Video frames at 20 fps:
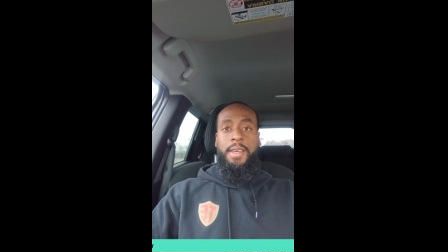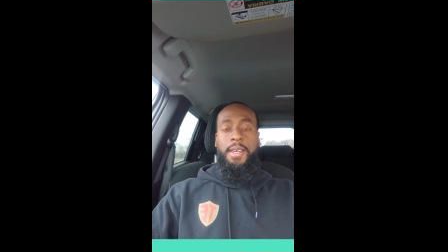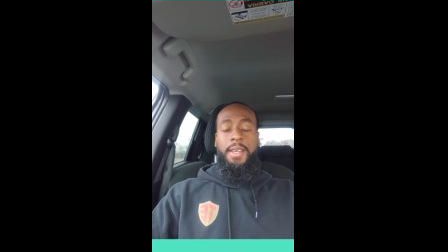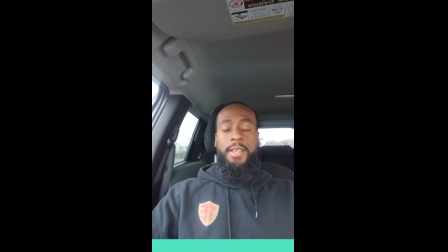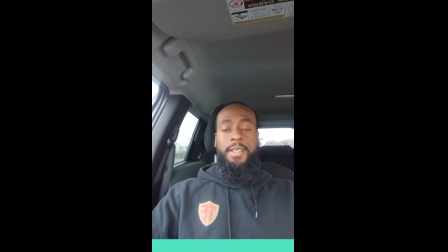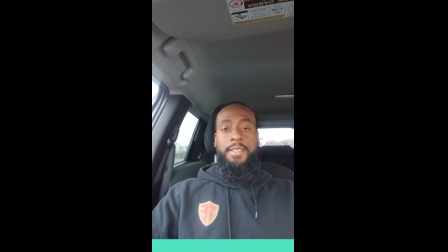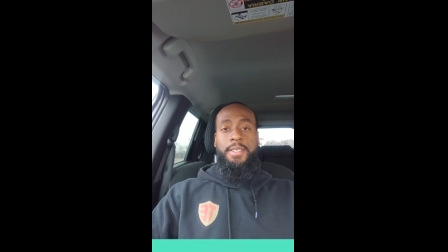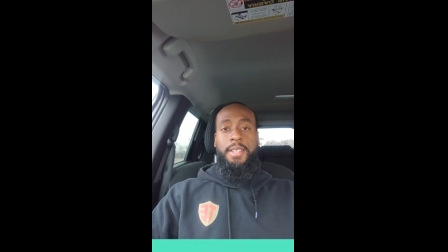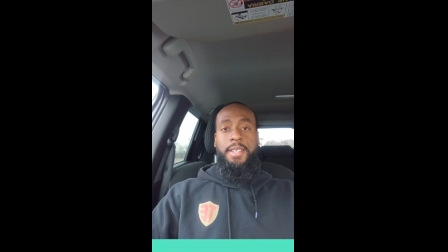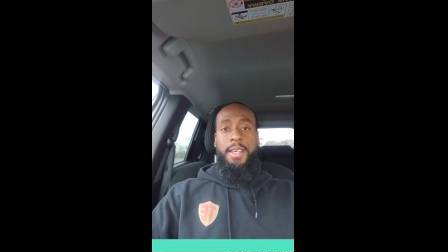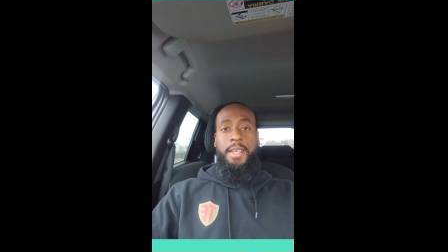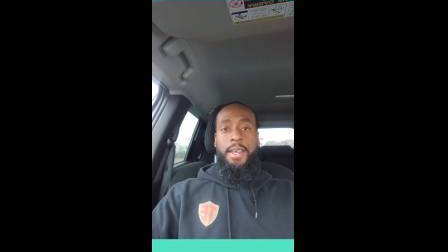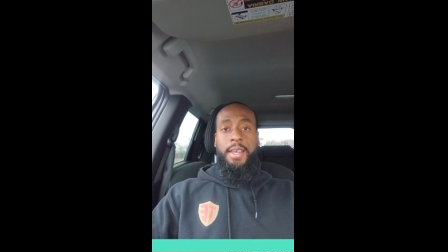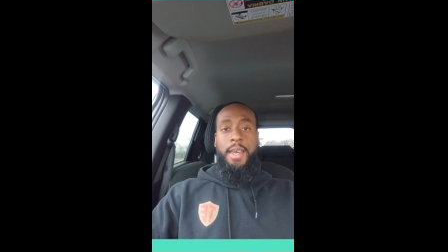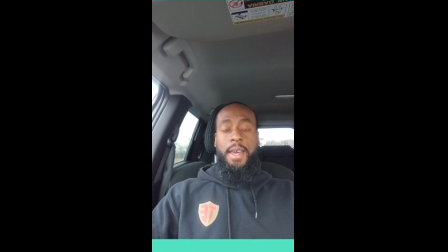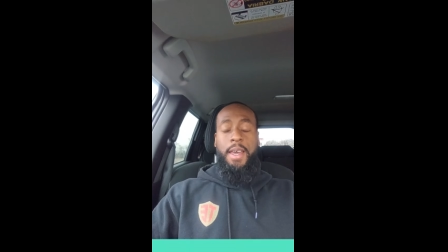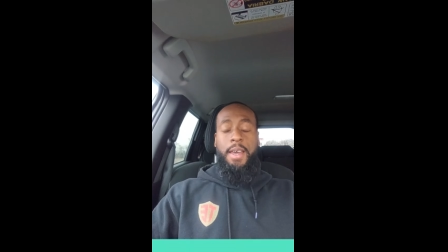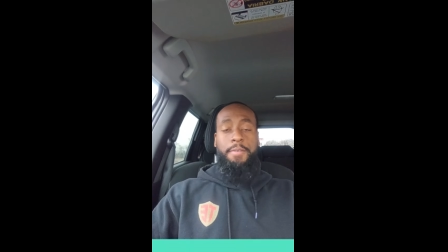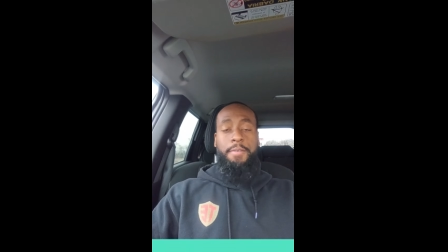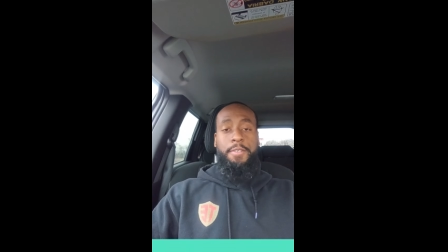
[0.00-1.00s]
in the second
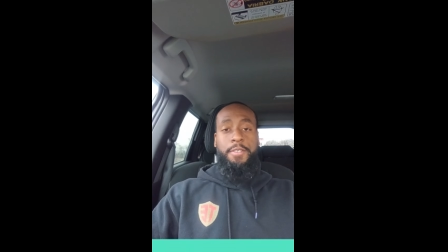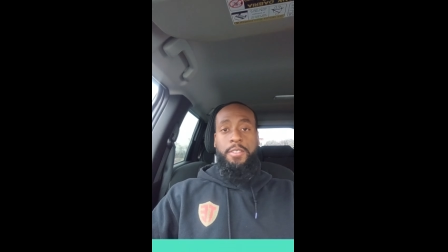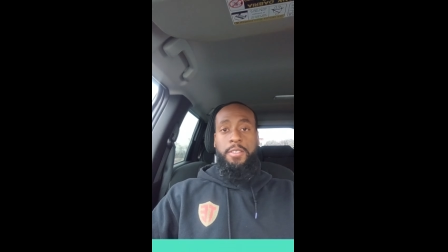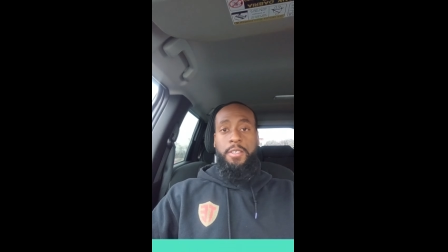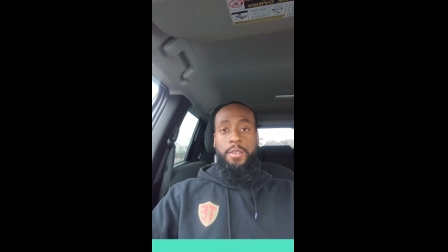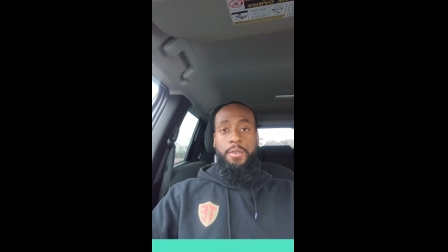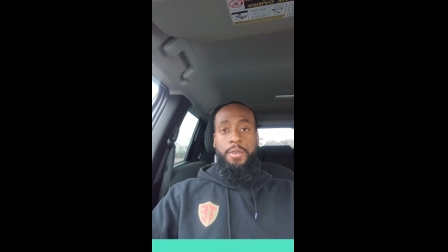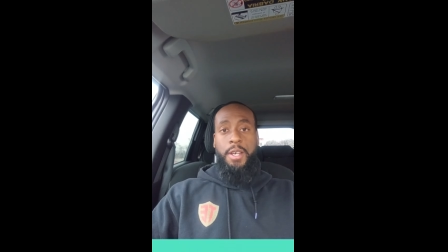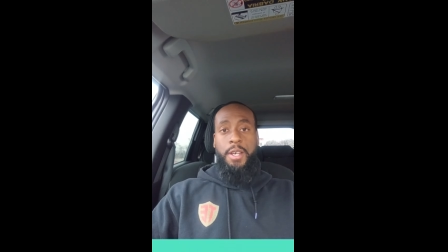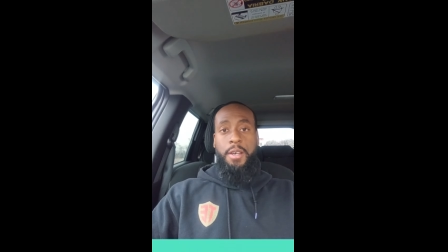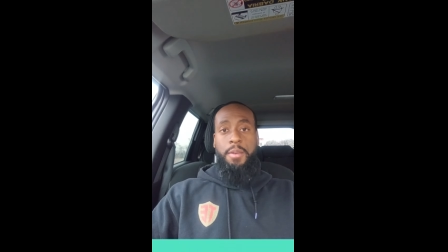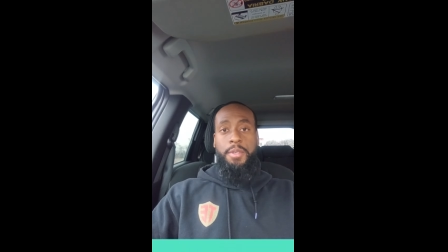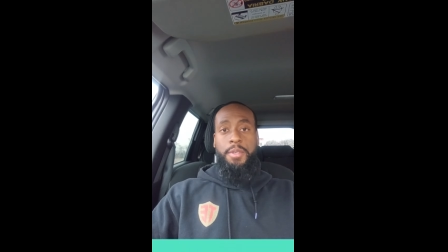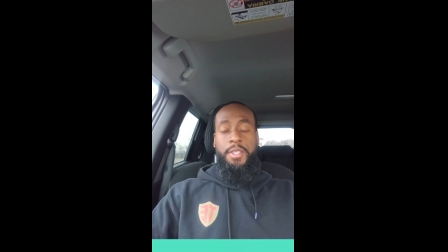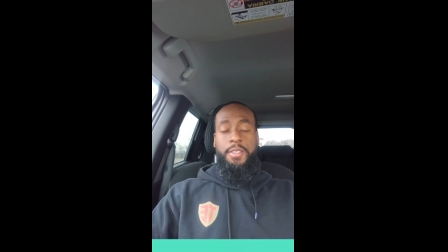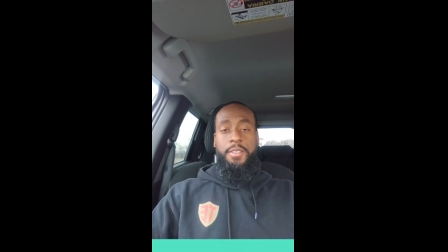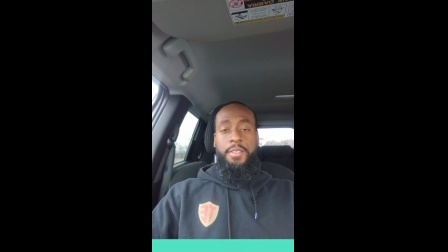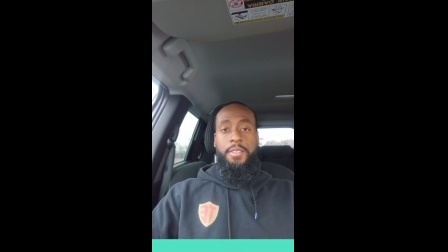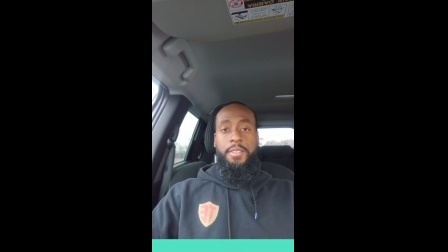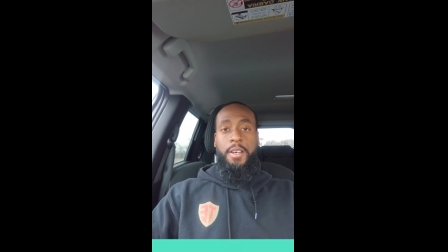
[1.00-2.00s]
half and slow down
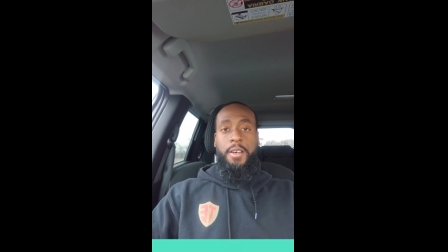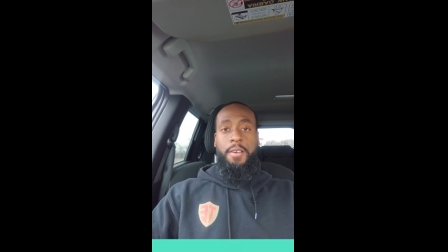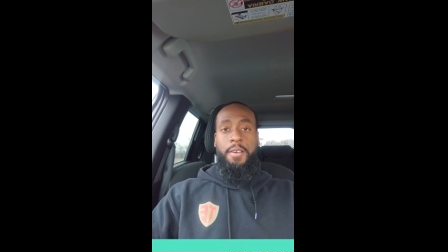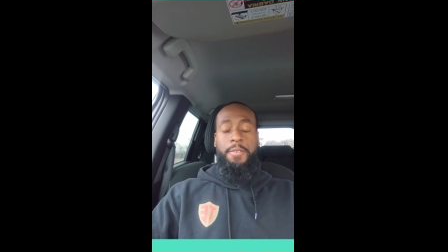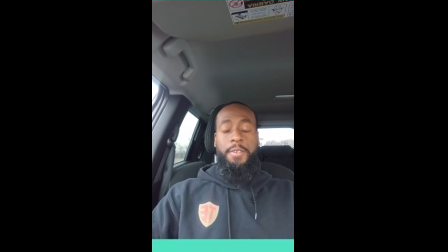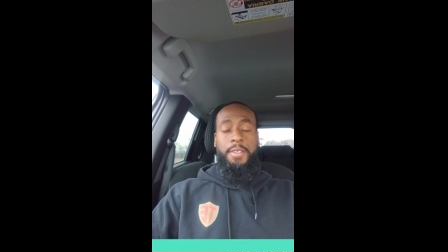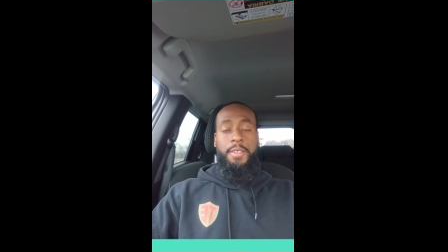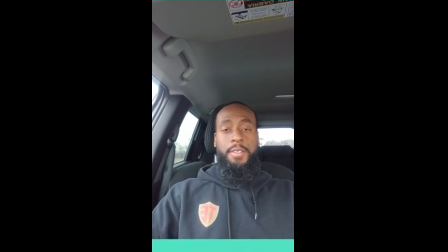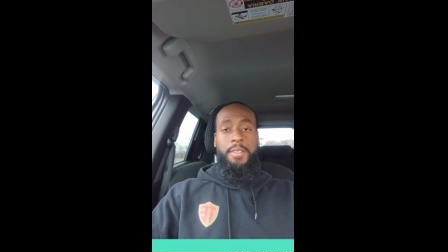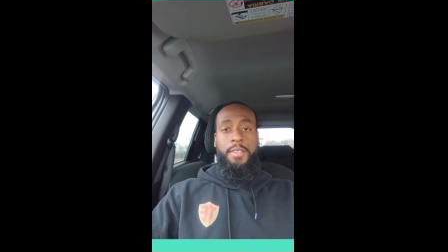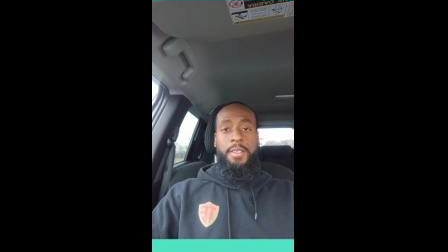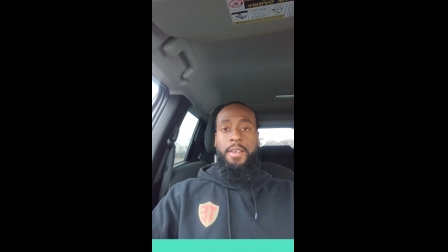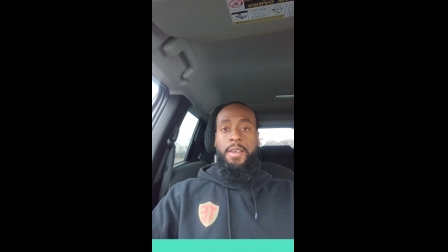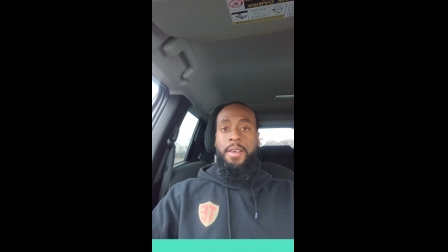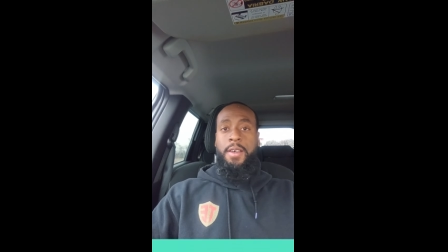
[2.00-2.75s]
Michigan's offense.